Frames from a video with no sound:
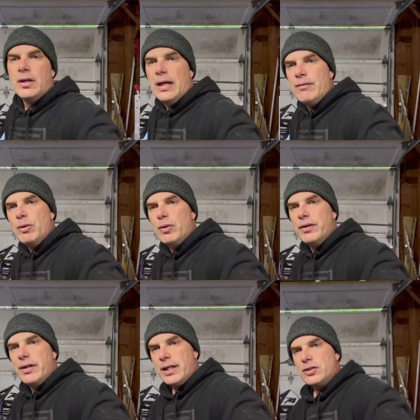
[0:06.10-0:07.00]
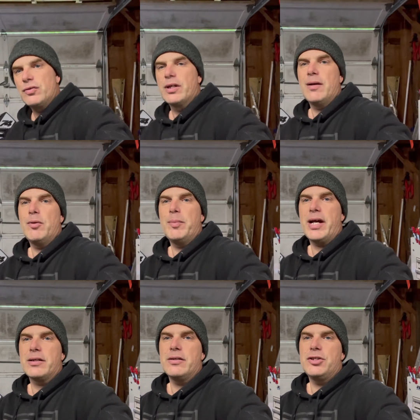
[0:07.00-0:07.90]
Everyone, thanks for coming
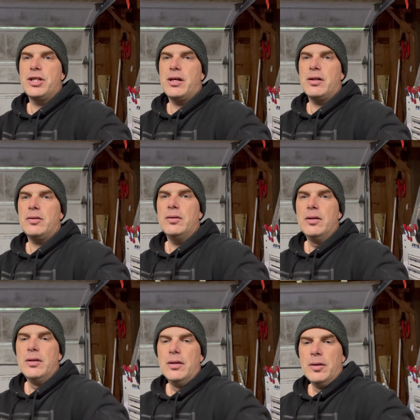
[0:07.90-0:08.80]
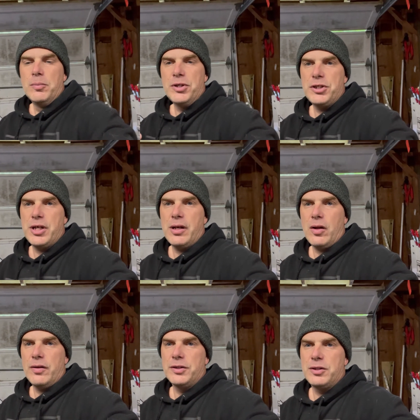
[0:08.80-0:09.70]
back to the channel. Appreciate
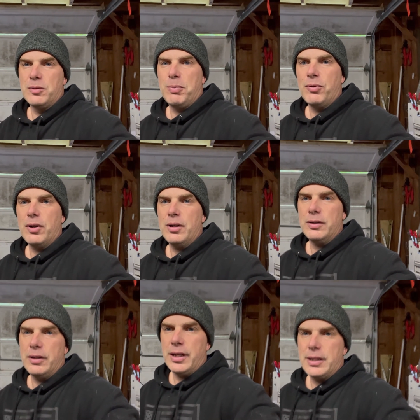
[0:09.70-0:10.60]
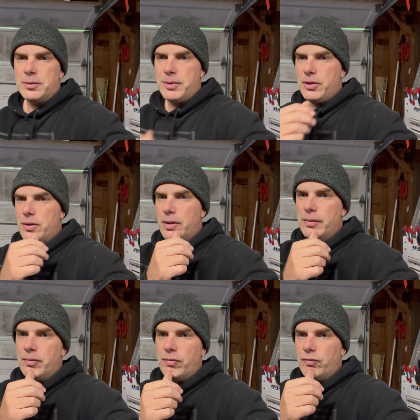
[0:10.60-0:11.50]
all the support you guys been
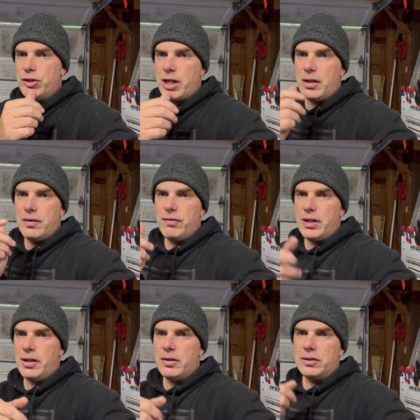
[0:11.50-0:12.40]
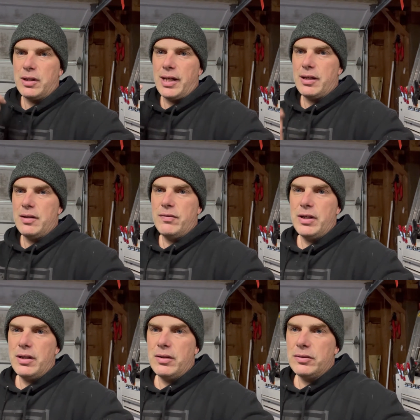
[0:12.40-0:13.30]
doing, sharing the videos, liking the
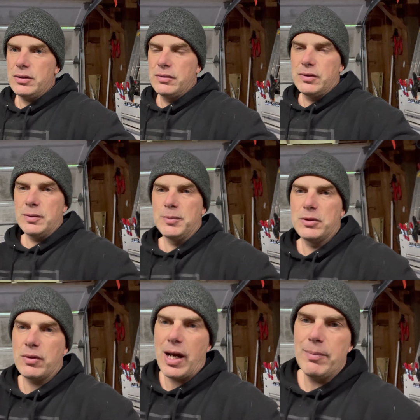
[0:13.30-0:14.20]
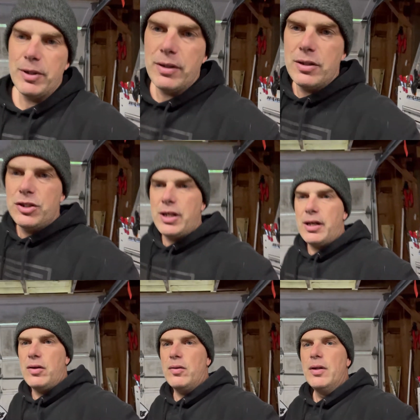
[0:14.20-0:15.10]
videos, subscribing to the
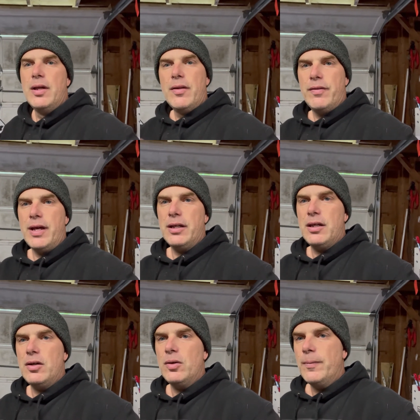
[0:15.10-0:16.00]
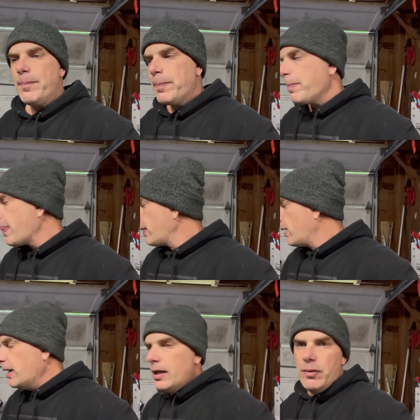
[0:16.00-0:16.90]
channel. Thank you.
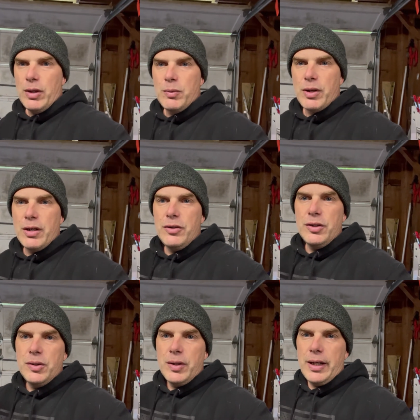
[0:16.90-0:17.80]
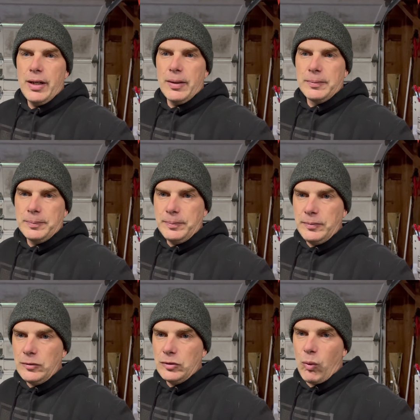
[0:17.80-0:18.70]
Anyway, we're gonna do a
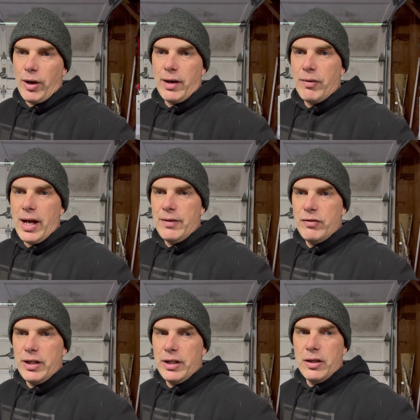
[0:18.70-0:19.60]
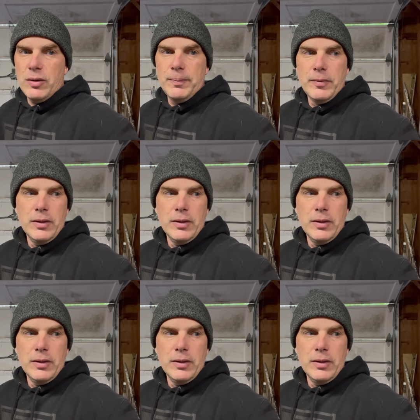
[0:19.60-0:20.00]
what I ride video.